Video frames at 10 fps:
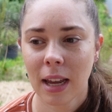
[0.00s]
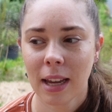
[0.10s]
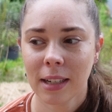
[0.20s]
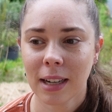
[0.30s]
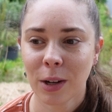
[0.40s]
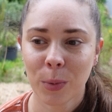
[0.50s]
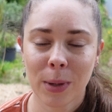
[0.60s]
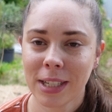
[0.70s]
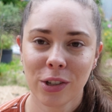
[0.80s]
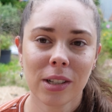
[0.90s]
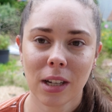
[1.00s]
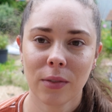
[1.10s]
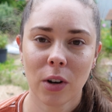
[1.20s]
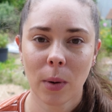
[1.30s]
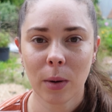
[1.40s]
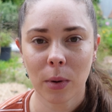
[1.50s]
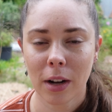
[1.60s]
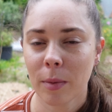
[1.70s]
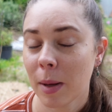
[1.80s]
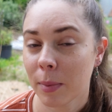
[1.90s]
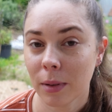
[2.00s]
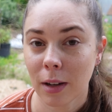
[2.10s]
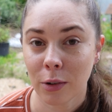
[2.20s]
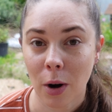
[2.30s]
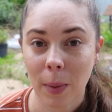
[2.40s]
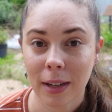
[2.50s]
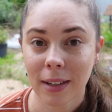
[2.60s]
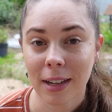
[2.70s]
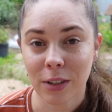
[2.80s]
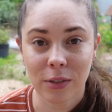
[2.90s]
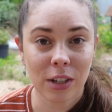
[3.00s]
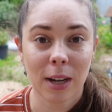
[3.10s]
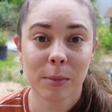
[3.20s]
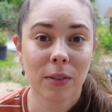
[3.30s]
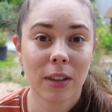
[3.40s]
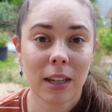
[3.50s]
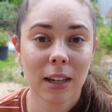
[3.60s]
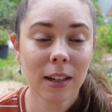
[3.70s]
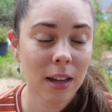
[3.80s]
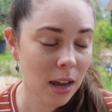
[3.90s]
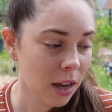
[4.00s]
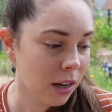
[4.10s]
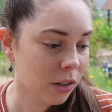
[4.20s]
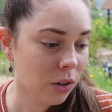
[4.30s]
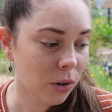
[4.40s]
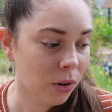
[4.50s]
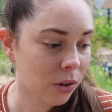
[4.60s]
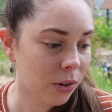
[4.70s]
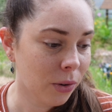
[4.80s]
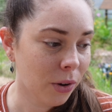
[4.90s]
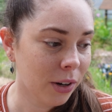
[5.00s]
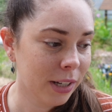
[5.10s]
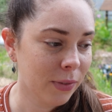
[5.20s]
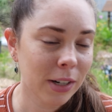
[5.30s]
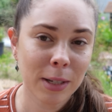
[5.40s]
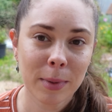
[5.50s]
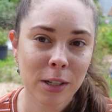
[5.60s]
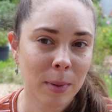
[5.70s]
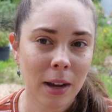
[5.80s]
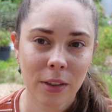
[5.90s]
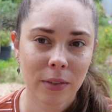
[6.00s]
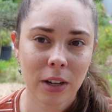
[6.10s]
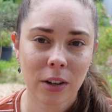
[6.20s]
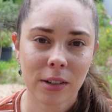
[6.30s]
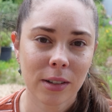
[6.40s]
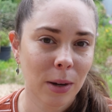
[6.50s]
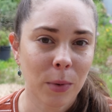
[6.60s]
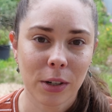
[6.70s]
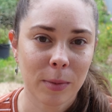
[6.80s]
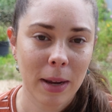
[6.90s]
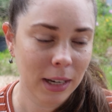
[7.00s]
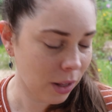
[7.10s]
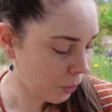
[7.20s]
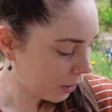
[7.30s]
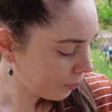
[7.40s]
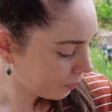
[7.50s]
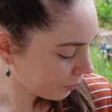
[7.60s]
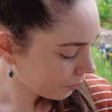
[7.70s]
and I always just love knowing what other people are growing at different times of the year. So although it's very similar to my other videos, I wanted to make another one.